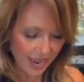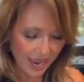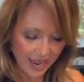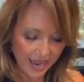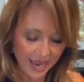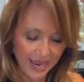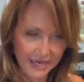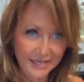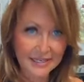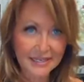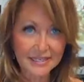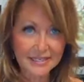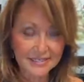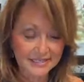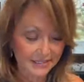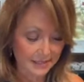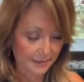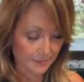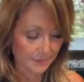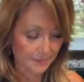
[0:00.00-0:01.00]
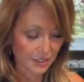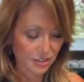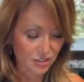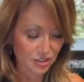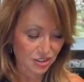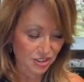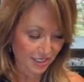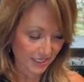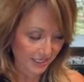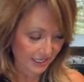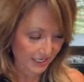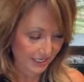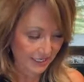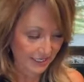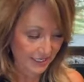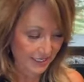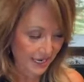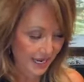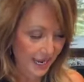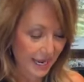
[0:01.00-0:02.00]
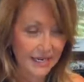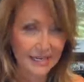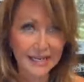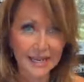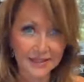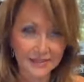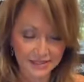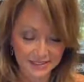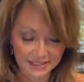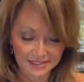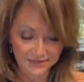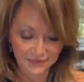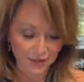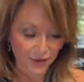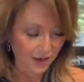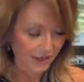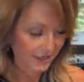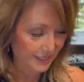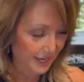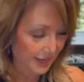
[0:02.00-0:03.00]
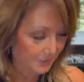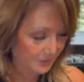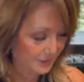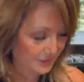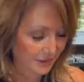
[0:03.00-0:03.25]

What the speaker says: add some chicken and get this frying up.